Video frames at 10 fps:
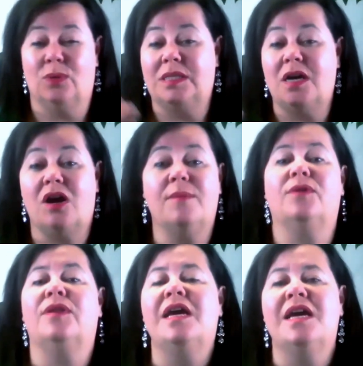So we'll talk
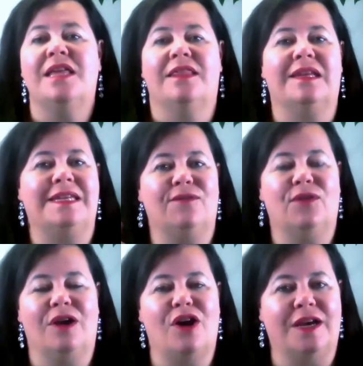about the
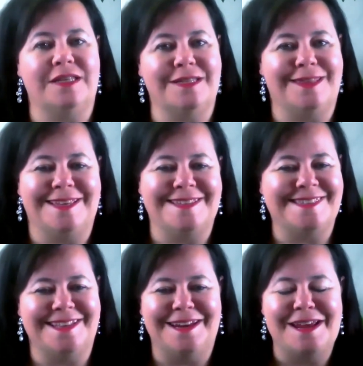different kinds of things
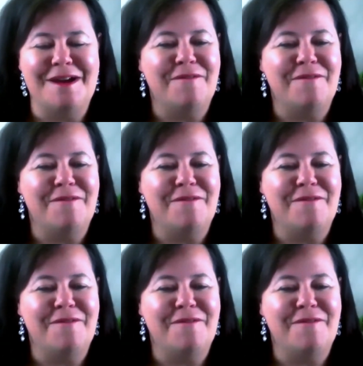that